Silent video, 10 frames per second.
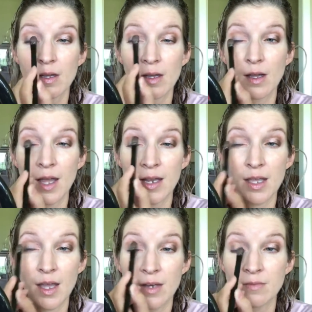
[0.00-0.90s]
And
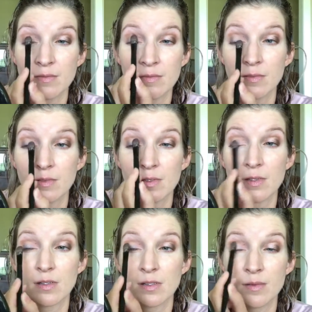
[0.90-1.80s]
again,
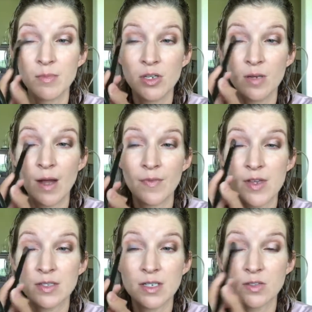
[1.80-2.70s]
the beauty about
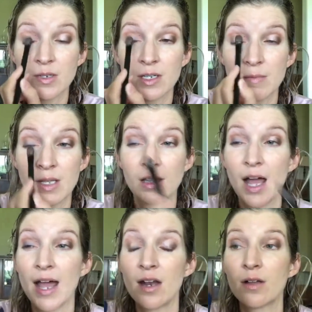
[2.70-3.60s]
this is we can be
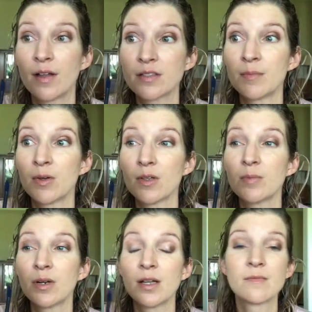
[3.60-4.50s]
light. Oh, that's going to be really
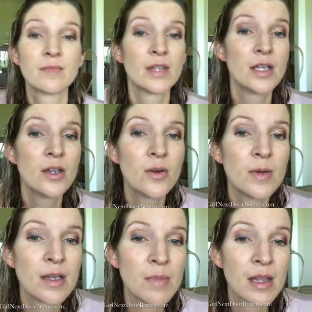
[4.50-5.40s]
pretty. We
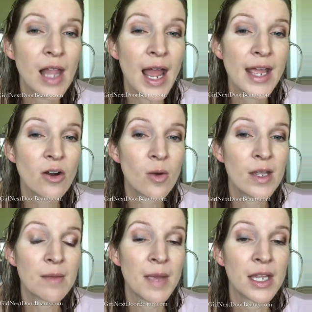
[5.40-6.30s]
can be light, or we
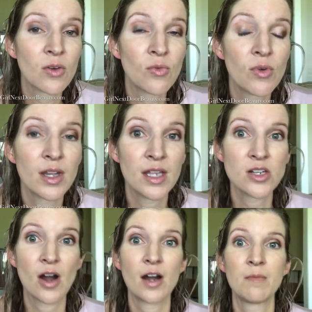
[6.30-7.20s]
can make it really
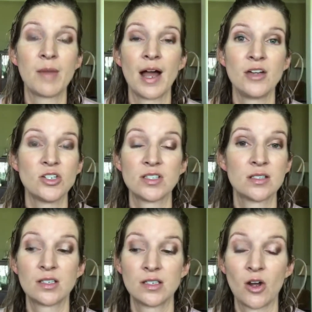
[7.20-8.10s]
dark by just
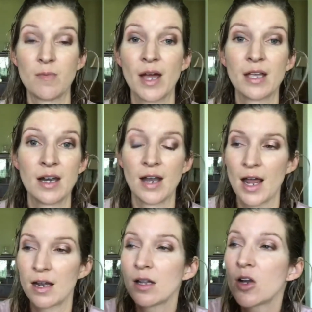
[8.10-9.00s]
going back in and
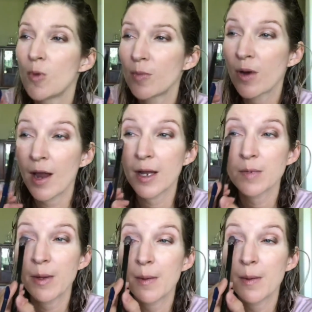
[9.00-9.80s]
adding a little more product, but